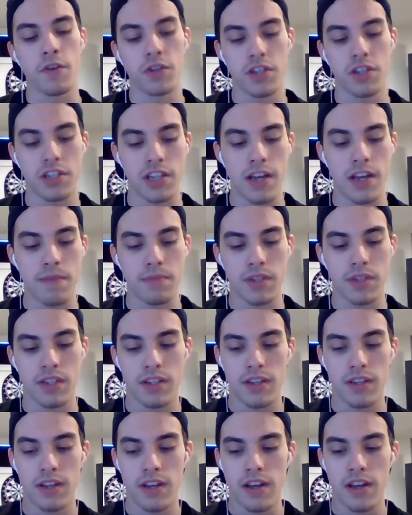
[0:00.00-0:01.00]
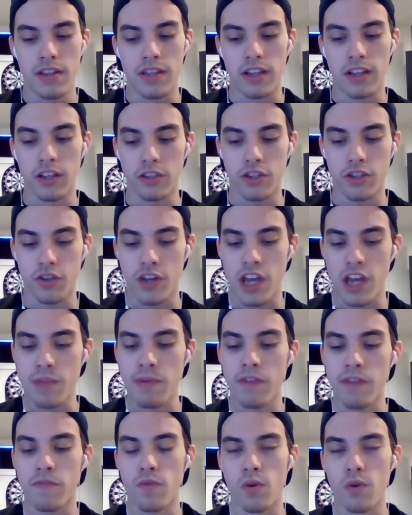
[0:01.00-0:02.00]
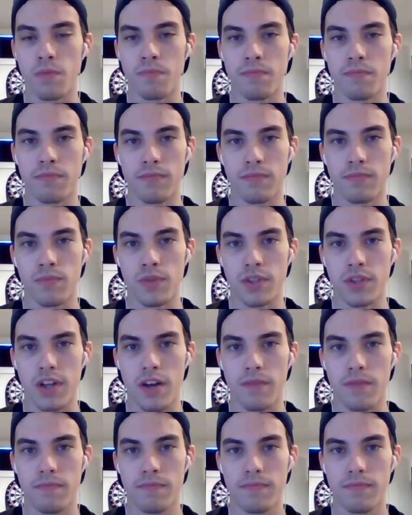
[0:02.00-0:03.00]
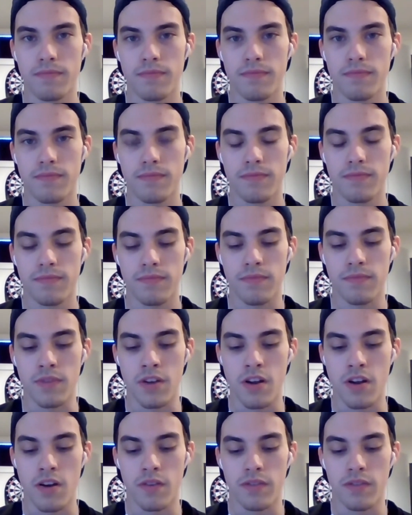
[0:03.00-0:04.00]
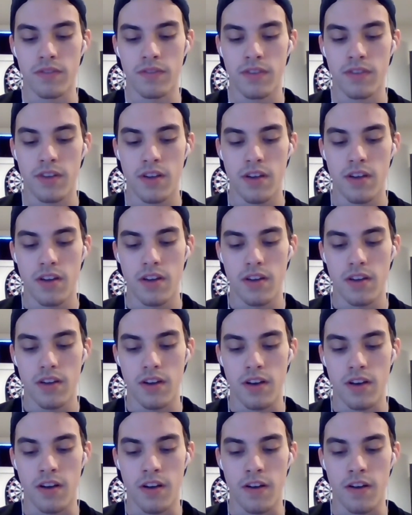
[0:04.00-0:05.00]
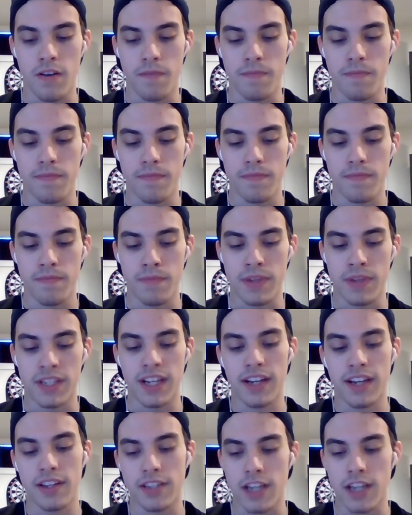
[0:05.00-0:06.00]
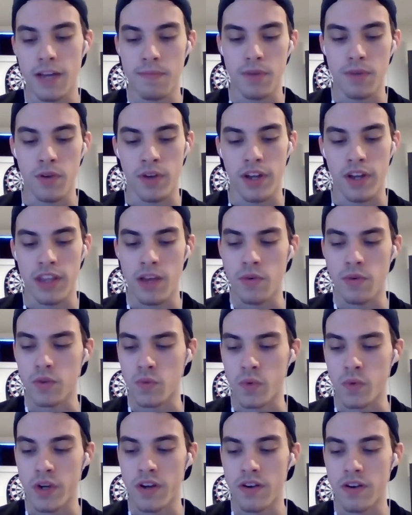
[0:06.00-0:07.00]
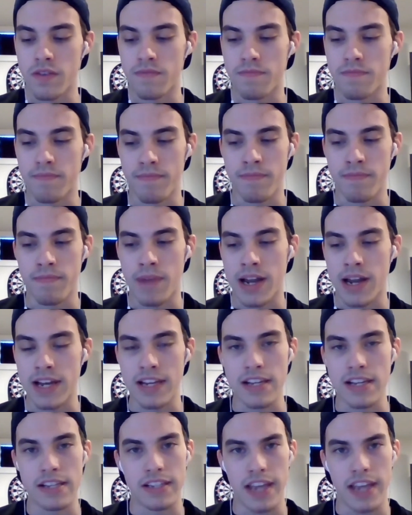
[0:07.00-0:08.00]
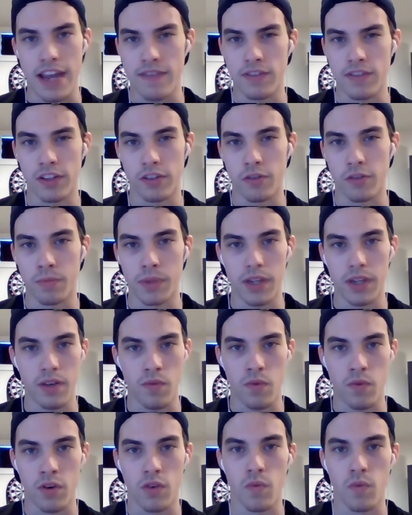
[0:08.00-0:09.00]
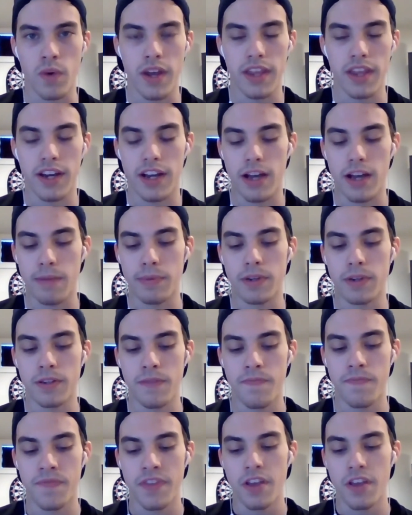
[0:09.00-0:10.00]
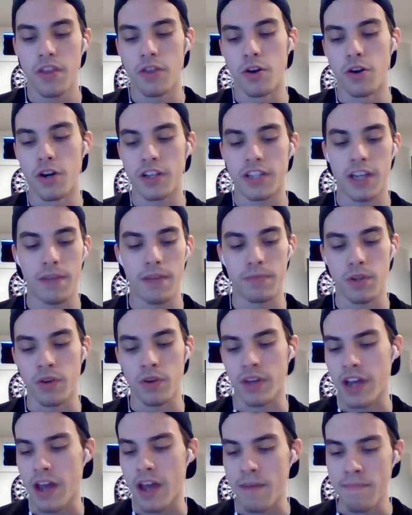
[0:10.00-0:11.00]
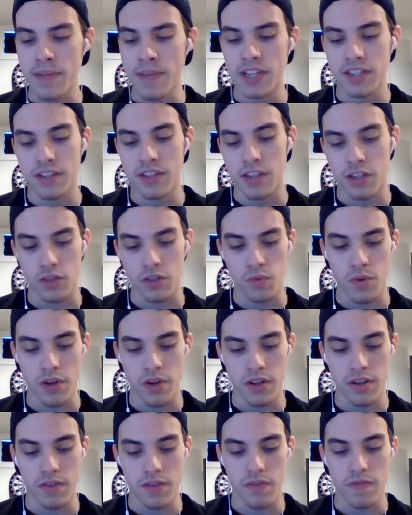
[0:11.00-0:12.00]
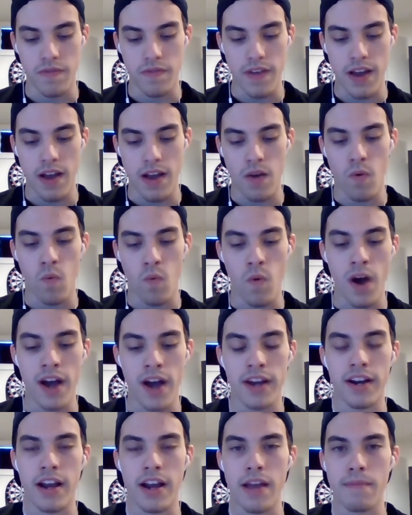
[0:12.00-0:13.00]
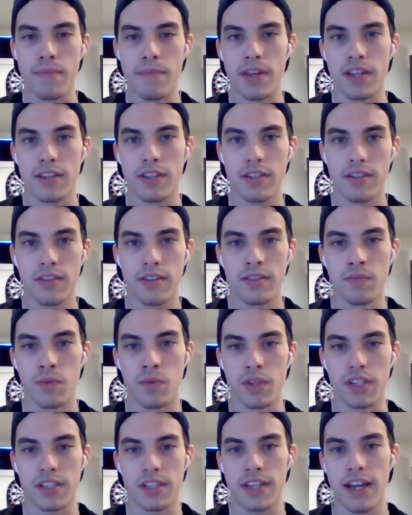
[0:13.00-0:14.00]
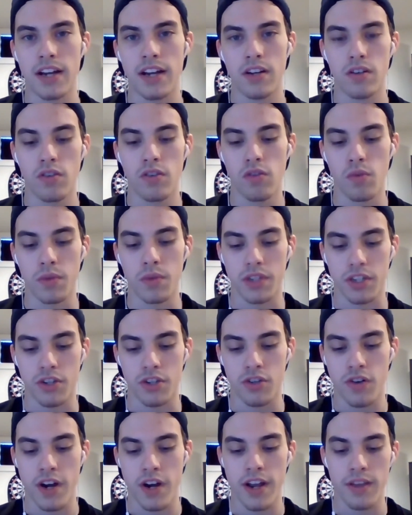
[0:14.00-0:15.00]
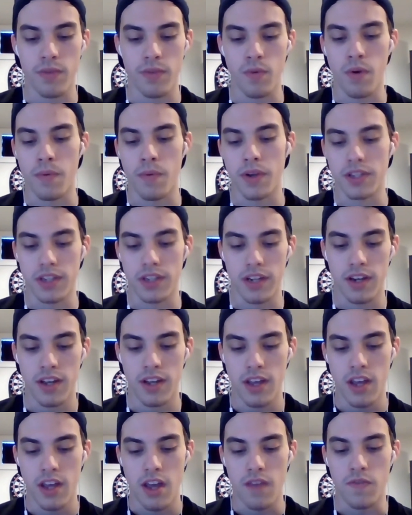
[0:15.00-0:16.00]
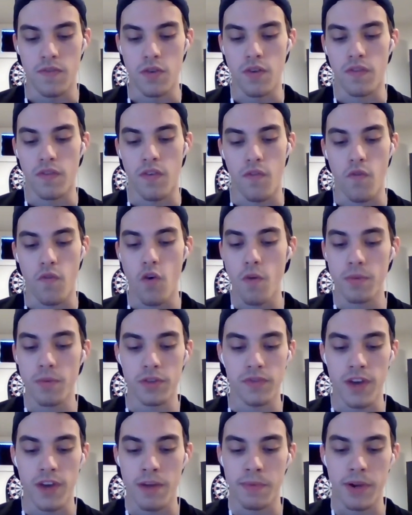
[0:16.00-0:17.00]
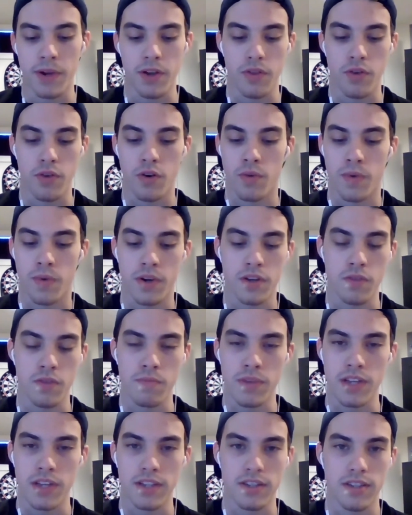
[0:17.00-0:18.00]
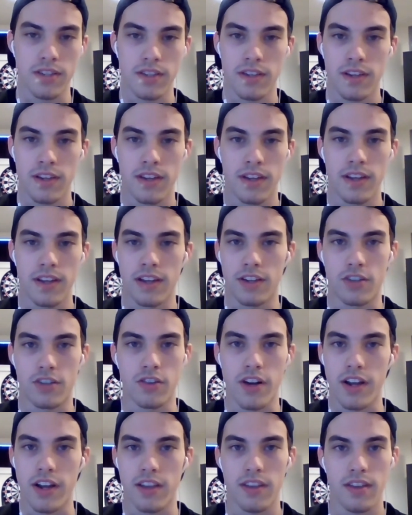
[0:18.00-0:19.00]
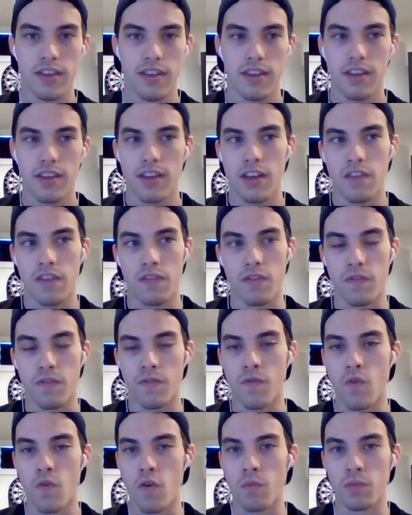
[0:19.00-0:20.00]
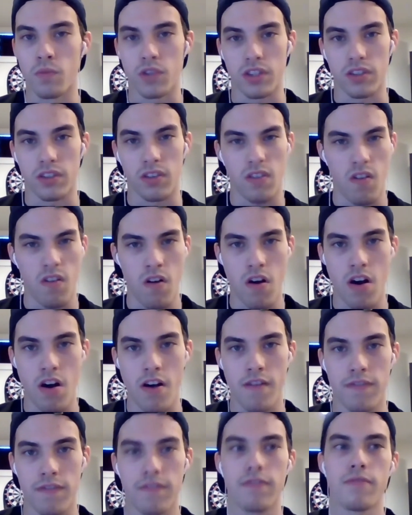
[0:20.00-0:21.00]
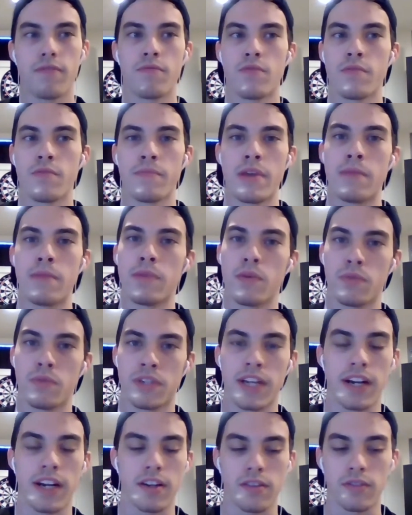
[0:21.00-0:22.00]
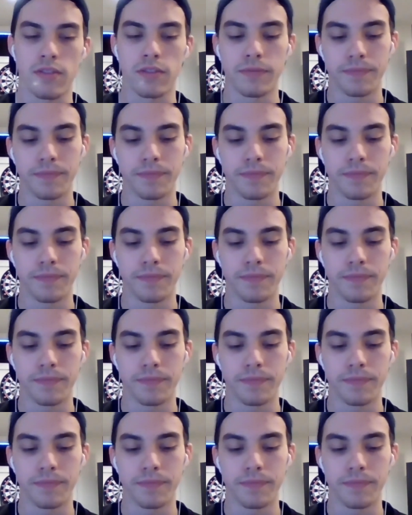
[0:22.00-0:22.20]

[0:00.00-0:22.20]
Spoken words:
attempt that looked okay, my form was up. You know, my second attempt, okay, that was weird. My knees caved a little bit. I wonder why that happened. Third attempt, okay, I missed this one. Why did I miss? Was it technical? Was it strength? What was it? If your form is fine by your third one, you miss a strength. If your form was a little off, well, maybe it was technical.